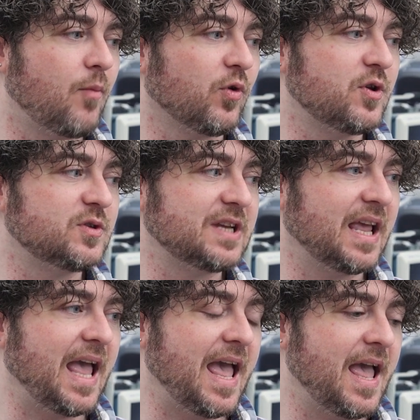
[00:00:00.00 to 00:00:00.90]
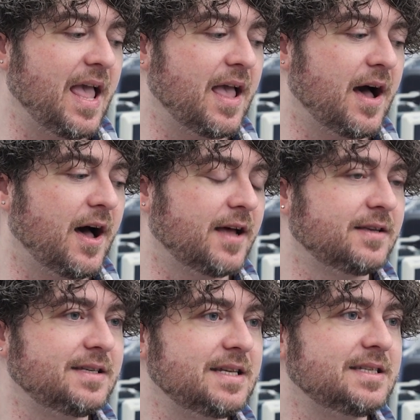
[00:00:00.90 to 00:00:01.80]
We're using a
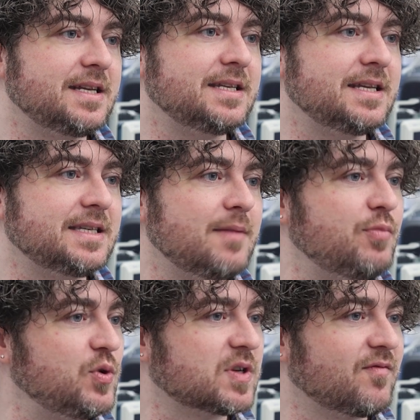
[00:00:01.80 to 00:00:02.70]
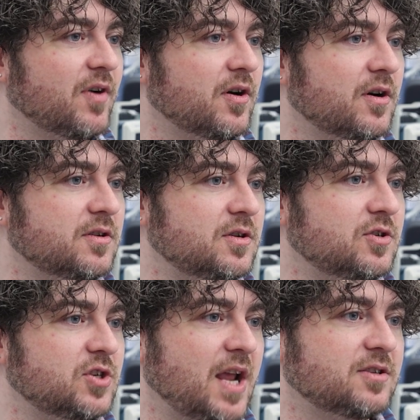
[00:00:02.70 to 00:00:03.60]
DC-DC boost converter
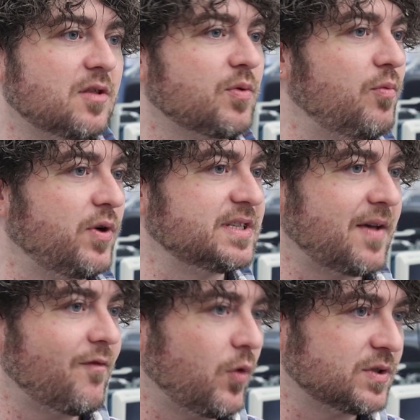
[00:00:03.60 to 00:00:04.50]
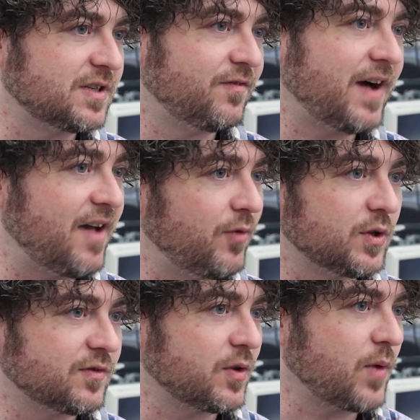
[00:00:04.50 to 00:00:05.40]
to change the 3.7 volts to 5
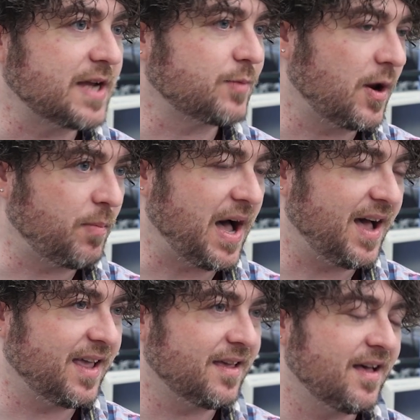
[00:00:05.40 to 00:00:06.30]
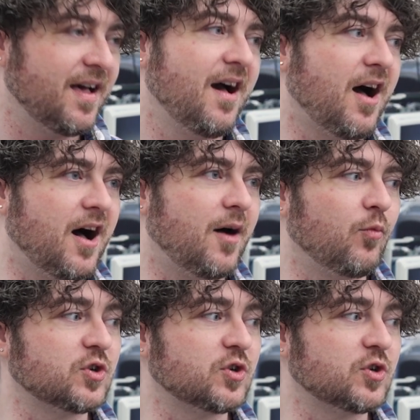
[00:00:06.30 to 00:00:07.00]
volts for the Raspberry Pi.